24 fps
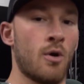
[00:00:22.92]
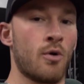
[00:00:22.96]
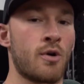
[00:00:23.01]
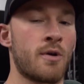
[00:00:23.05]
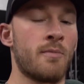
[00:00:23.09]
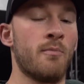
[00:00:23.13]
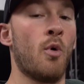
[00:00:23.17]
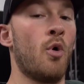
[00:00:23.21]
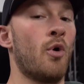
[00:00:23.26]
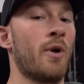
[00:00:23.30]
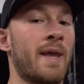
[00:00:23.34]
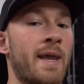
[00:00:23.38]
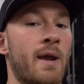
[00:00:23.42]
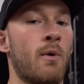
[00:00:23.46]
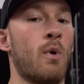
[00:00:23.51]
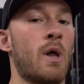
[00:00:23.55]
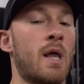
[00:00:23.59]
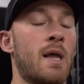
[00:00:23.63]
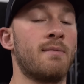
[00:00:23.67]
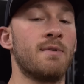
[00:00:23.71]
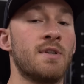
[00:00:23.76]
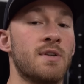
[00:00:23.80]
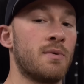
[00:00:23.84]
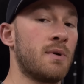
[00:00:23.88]
good morning and
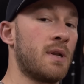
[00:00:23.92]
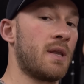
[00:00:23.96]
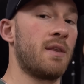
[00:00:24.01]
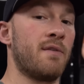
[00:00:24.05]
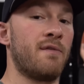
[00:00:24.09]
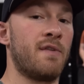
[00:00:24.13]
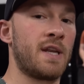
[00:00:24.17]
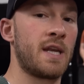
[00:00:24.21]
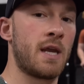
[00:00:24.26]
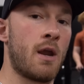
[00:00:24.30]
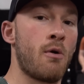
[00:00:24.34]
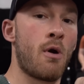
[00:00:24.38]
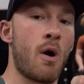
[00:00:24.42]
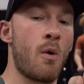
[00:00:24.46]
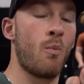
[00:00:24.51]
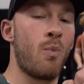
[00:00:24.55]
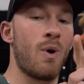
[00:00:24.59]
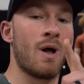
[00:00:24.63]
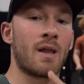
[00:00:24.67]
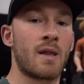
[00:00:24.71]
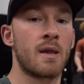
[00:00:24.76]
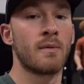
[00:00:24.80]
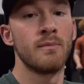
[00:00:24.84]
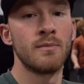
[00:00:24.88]
welcome to another video, and
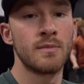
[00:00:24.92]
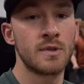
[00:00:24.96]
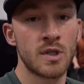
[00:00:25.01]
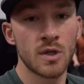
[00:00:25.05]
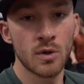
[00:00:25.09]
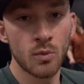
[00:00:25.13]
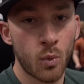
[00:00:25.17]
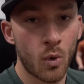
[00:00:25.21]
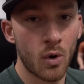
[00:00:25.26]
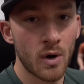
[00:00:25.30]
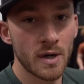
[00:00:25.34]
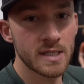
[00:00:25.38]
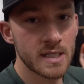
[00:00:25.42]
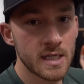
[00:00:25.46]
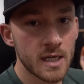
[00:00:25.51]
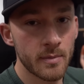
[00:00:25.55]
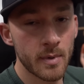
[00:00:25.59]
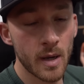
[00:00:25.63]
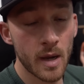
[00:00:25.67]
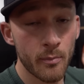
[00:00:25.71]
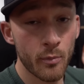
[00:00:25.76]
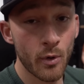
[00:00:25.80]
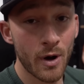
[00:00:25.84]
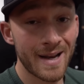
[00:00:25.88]
welcome to what is going to
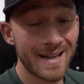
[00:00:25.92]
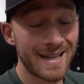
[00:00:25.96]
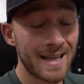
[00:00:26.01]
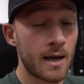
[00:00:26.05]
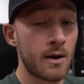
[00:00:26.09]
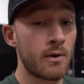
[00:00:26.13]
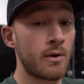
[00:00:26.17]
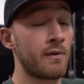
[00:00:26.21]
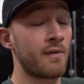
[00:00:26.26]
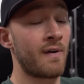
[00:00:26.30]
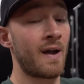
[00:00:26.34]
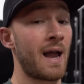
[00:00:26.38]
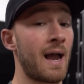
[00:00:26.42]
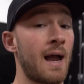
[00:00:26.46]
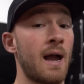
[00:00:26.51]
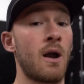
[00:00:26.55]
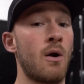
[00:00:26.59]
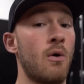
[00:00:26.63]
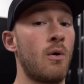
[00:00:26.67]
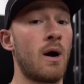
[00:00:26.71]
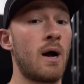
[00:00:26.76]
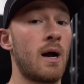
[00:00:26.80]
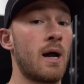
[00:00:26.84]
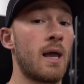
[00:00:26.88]
be a breakdown of
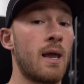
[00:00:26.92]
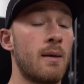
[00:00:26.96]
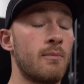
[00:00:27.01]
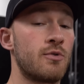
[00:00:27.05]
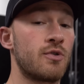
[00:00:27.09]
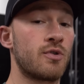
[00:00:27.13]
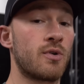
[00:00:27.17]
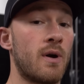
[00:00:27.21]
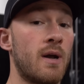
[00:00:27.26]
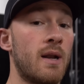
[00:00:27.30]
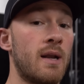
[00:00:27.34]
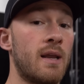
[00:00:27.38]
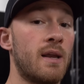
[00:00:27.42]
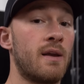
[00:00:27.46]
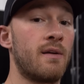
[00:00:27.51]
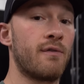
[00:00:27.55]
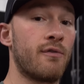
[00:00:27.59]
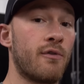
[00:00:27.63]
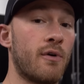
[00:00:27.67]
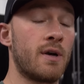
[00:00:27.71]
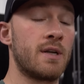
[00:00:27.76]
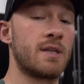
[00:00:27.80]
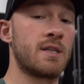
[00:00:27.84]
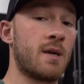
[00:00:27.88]
how I am training
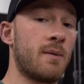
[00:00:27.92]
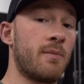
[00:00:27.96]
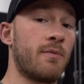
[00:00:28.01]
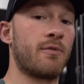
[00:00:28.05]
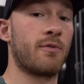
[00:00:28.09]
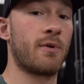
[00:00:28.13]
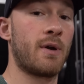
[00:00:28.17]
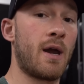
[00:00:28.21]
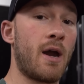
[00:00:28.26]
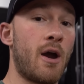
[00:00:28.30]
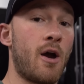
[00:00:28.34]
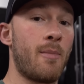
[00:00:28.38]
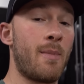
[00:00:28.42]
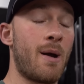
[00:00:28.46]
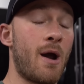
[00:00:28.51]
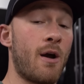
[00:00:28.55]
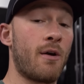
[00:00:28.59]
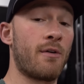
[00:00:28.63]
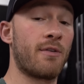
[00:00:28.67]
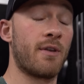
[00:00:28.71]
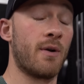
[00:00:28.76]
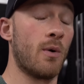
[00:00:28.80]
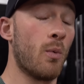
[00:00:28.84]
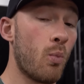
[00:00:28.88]
for a sub 3 hour
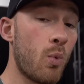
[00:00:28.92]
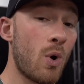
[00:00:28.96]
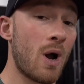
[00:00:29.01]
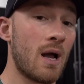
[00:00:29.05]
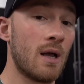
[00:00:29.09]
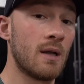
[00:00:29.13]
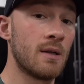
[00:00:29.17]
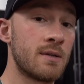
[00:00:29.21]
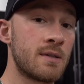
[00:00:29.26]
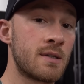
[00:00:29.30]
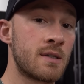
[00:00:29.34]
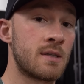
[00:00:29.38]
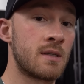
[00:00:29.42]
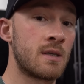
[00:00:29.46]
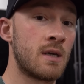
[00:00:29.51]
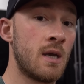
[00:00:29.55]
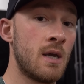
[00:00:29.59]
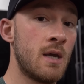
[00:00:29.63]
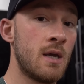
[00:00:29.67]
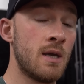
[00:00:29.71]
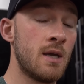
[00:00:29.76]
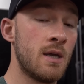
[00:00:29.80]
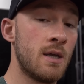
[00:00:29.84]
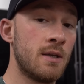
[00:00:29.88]
marathon whilst
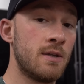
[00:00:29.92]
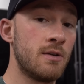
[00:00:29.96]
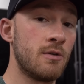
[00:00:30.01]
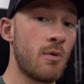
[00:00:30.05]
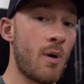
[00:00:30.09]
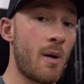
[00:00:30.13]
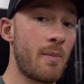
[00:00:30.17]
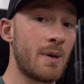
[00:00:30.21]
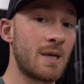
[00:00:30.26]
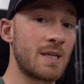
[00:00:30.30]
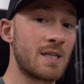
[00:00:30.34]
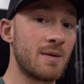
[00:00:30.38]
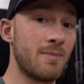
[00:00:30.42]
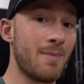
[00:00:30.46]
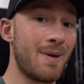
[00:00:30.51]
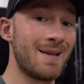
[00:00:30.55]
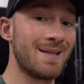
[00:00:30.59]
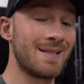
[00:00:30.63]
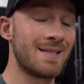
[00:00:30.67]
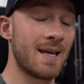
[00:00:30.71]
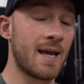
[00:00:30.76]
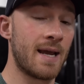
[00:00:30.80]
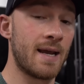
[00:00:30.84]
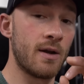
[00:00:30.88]
doing my best to
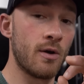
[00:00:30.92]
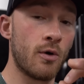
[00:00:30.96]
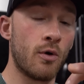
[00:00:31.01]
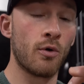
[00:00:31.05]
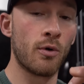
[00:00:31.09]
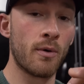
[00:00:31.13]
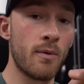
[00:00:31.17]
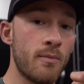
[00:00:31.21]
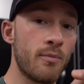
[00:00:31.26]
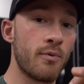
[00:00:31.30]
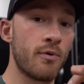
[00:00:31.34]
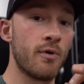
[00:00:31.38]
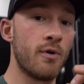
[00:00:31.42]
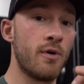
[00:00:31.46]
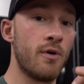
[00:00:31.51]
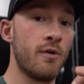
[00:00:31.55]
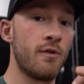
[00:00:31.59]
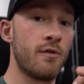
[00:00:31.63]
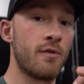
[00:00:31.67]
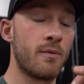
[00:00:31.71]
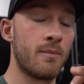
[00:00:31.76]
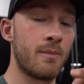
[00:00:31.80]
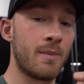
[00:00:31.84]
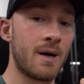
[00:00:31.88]
maintain or
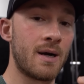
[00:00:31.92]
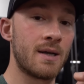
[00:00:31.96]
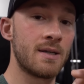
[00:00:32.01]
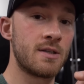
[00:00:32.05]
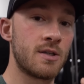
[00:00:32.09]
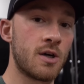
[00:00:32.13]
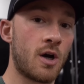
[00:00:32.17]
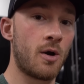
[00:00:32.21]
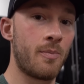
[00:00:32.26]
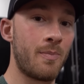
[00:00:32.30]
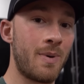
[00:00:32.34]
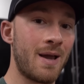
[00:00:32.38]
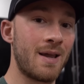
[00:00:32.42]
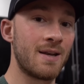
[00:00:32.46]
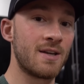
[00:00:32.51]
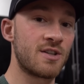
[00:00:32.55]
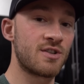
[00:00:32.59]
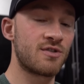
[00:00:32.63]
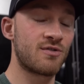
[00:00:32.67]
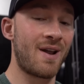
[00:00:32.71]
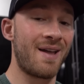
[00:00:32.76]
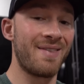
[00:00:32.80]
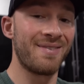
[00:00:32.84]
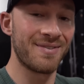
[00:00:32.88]
improve my top end
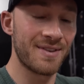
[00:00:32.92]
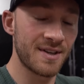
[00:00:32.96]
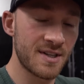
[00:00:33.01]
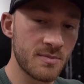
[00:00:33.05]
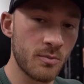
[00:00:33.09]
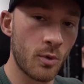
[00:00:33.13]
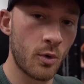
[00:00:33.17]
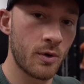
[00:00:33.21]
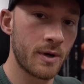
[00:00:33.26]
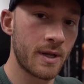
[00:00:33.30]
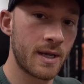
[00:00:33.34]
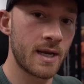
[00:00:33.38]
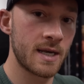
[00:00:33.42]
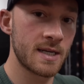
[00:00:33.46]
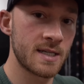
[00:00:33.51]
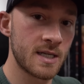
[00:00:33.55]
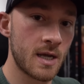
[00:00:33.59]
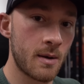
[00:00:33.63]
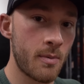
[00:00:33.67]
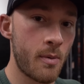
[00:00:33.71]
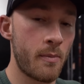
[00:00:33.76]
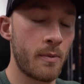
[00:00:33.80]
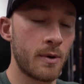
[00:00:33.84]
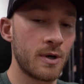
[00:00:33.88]
strength. This morning is an
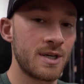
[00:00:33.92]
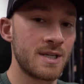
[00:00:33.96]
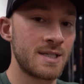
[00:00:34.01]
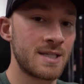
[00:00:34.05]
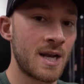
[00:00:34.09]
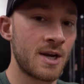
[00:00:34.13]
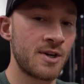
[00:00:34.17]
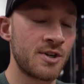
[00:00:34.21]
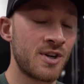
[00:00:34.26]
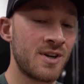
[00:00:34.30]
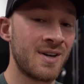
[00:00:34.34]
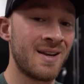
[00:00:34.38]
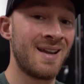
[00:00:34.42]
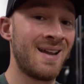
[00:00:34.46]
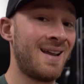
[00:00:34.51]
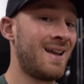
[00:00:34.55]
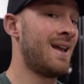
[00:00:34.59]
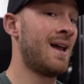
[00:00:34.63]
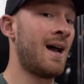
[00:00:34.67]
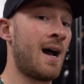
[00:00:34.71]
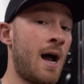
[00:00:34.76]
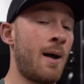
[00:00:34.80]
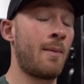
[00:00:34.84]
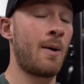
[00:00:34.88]
upper body session.
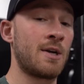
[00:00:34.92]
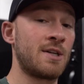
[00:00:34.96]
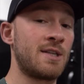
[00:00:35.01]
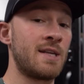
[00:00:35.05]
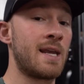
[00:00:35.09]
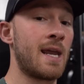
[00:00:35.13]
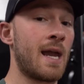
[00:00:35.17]
I'm actually